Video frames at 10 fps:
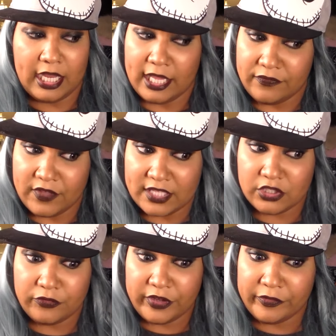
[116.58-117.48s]
And hey, if
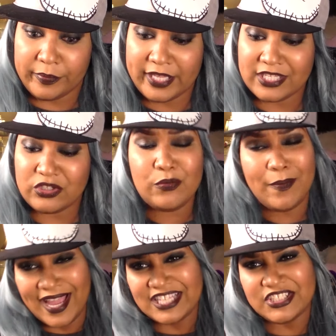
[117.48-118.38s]
that's your favorite place,
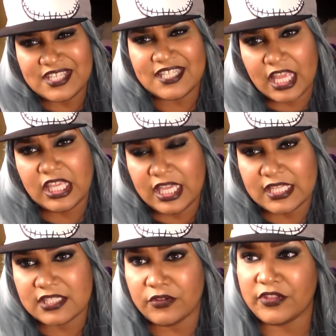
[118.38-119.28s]
you might just say
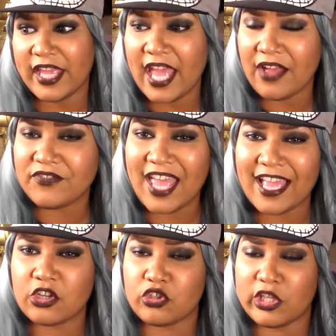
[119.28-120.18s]
yes. So they have to
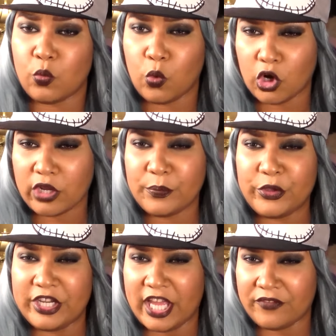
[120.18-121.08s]
actually work,
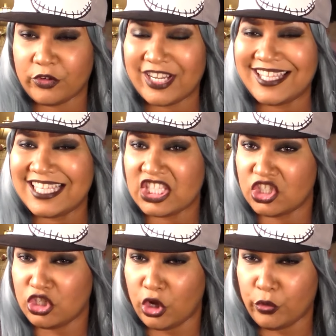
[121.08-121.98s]
put in effort, get
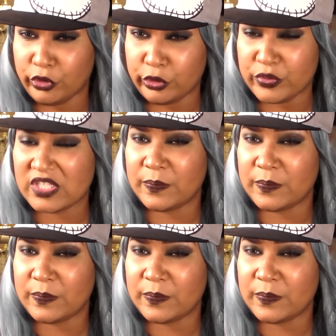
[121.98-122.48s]
to know you,